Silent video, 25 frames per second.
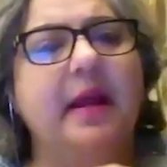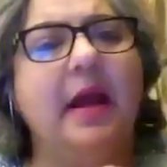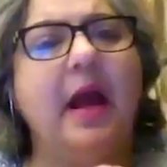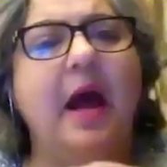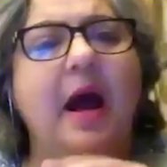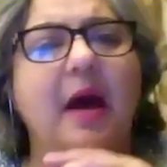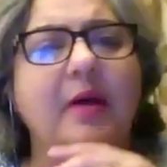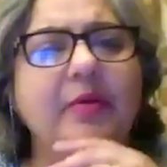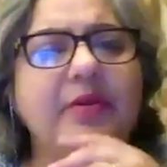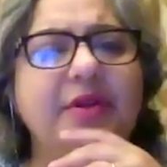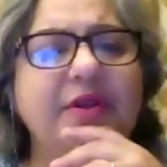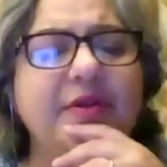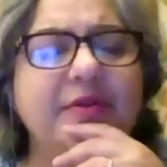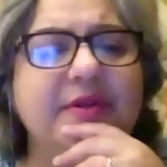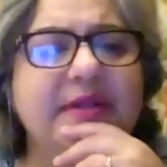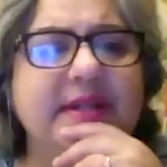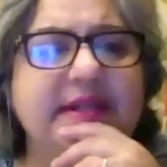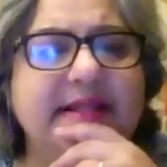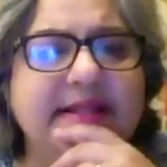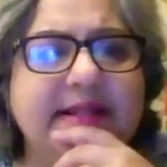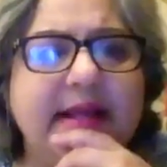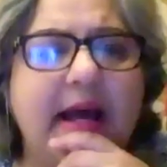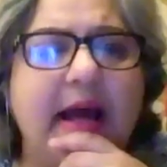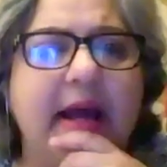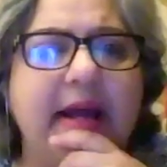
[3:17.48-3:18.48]
How do you
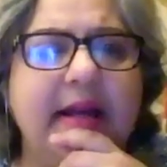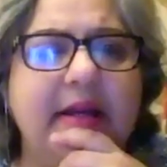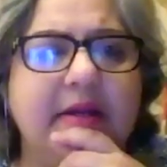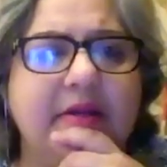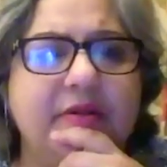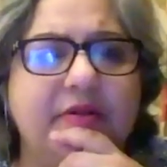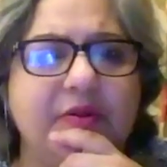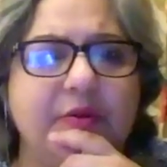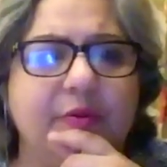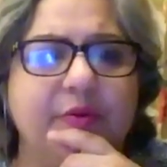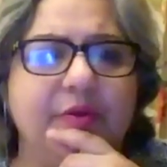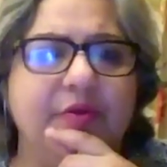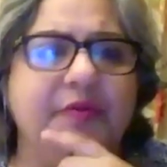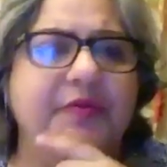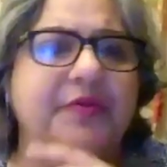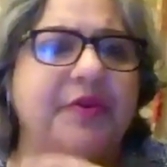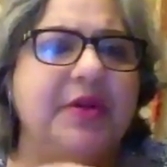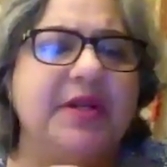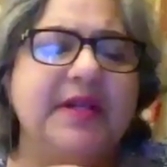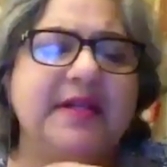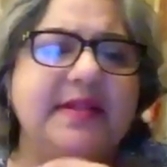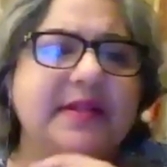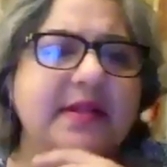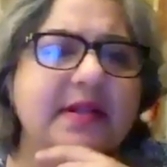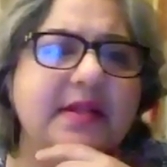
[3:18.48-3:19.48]
decide, Sonu? For
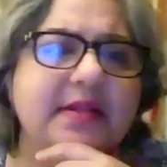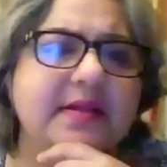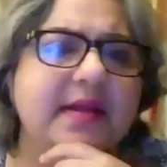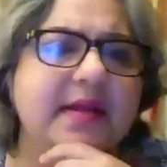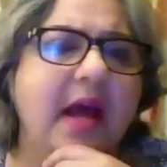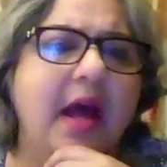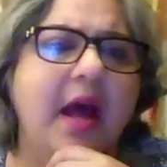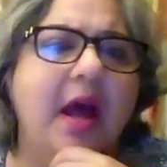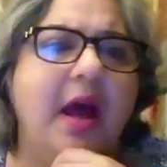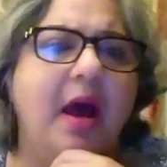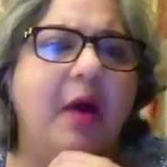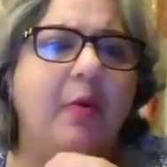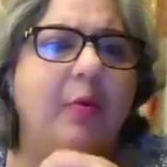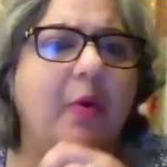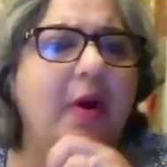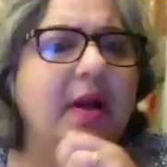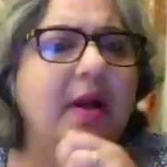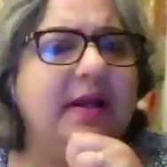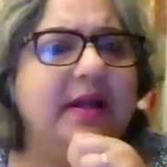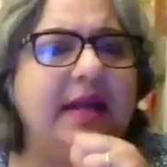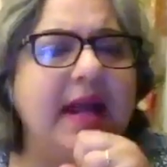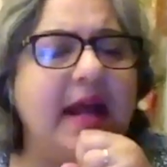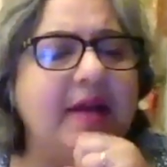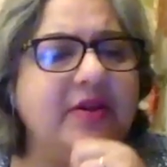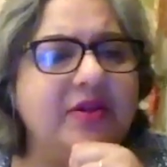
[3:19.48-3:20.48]
instance,
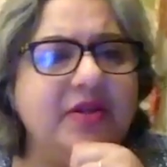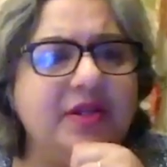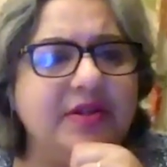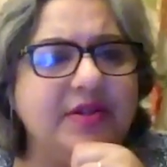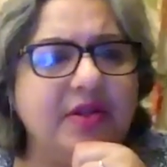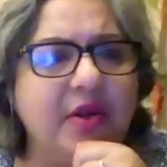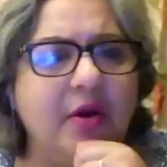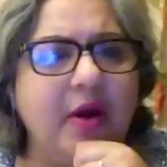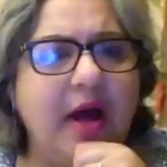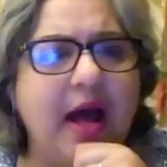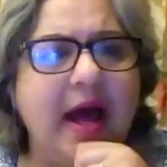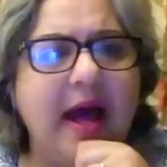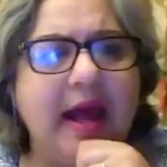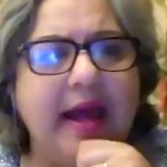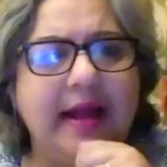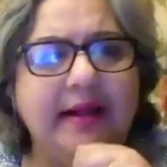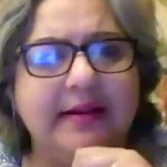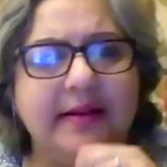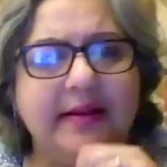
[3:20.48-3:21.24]
what catches your eye?